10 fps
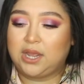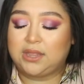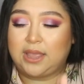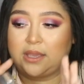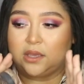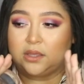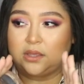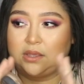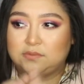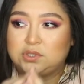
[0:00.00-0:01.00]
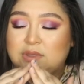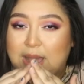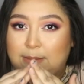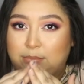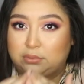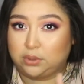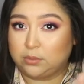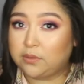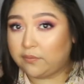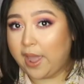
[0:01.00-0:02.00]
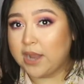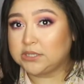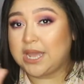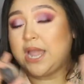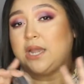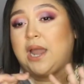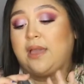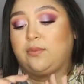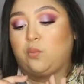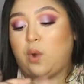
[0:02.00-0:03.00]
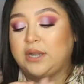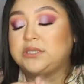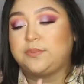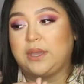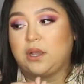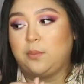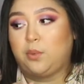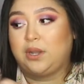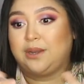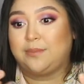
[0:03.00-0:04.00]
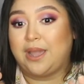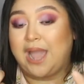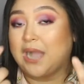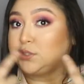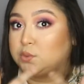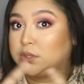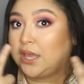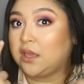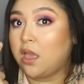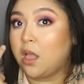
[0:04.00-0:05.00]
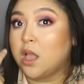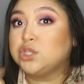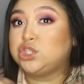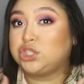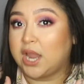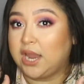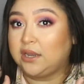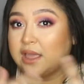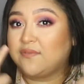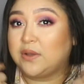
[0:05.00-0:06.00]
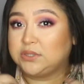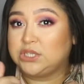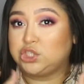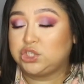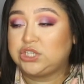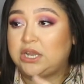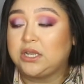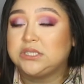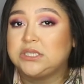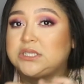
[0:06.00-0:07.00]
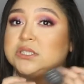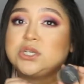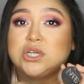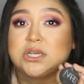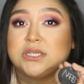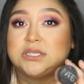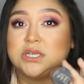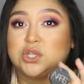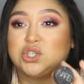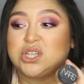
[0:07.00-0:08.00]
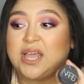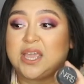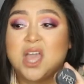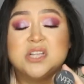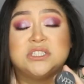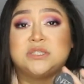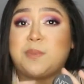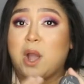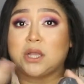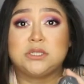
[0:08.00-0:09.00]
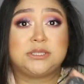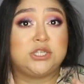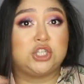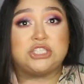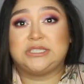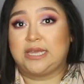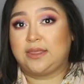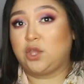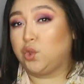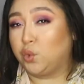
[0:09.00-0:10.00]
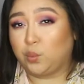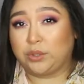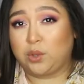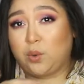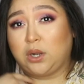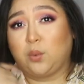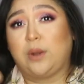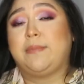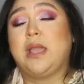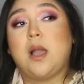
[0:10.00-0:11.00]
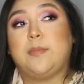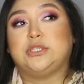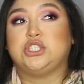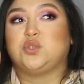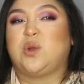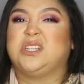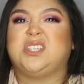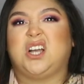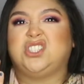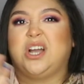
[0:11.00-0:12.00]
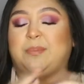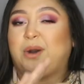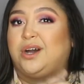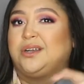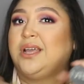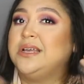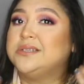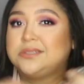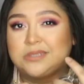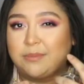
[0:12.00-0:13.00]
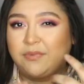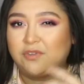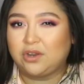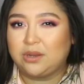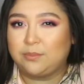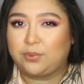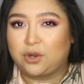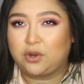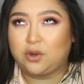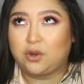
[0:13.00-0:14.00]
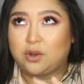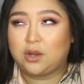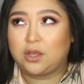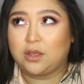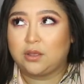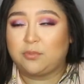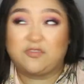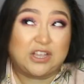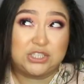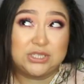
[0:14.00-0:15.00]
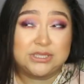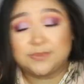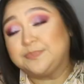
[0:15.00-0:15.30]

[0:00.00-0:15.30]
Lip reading: like gives you that bloom effect, and I wanted to pick up one in my actual like shade, like foundation shade, because this is a good concealer to like spot conceal on the day that you don't really want to wear makeup but you just want to touch up on some of your imperfections.